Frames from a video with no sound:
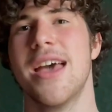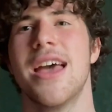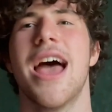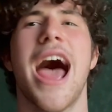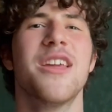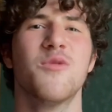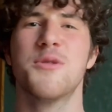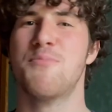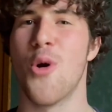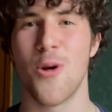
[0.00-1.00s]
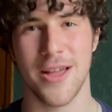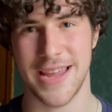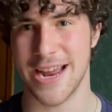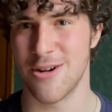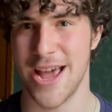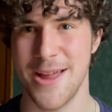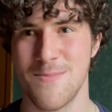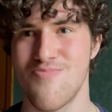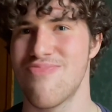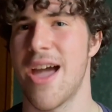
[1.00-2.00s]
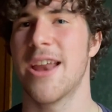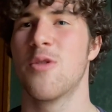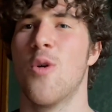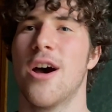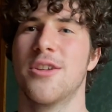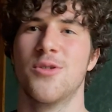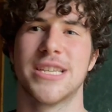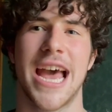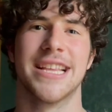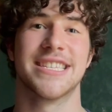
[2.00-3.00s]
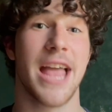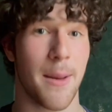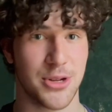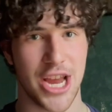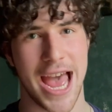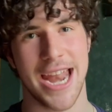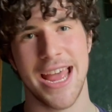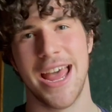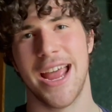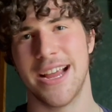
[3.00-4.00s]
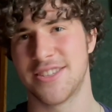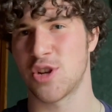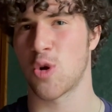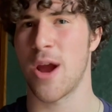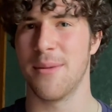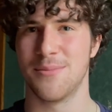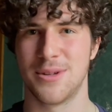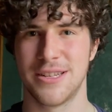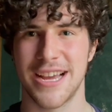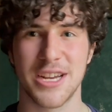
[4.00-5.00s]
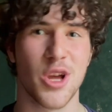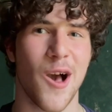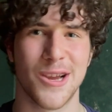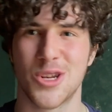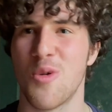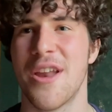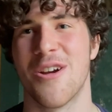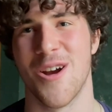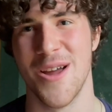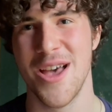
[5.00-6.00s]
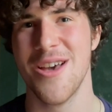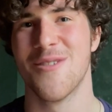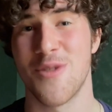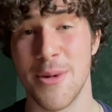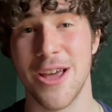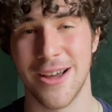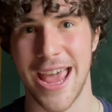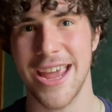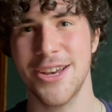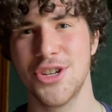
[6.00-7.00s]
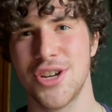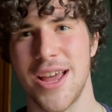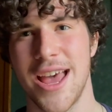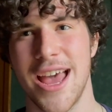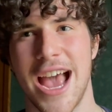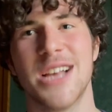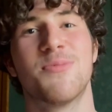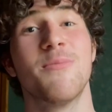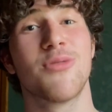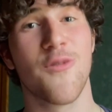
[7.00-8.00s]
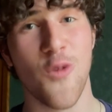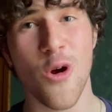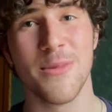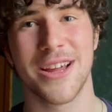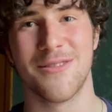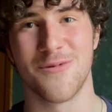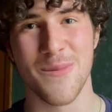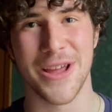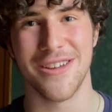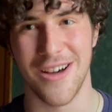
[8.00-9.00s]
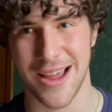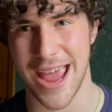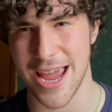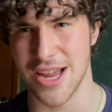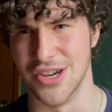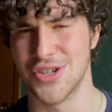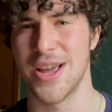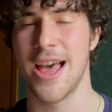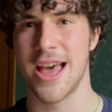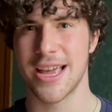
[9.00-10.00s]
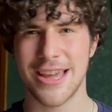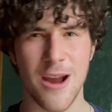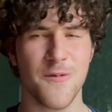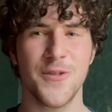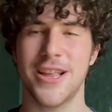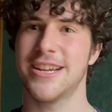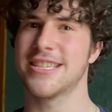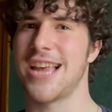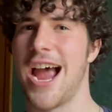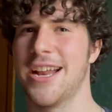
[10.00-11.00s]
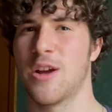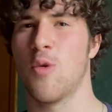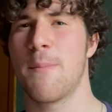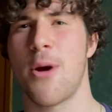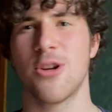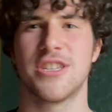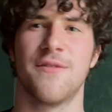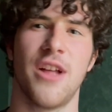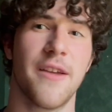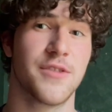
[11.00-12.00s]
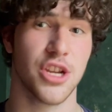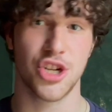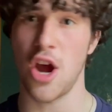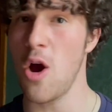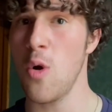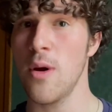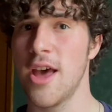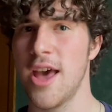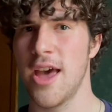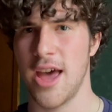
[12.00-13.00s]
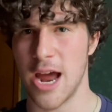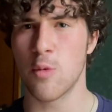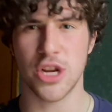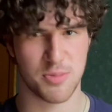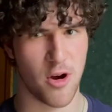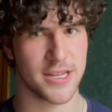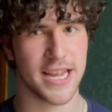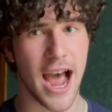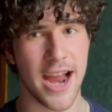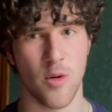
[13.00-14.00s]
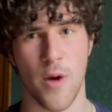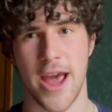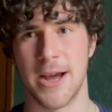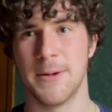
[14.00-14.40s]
Anyone born on the internet, anyone who's had Snapchat, Instagram, TikTok, Twitter from a young age has been performing from a young age, carefully deciding what parts of life to show and which parts to hide away.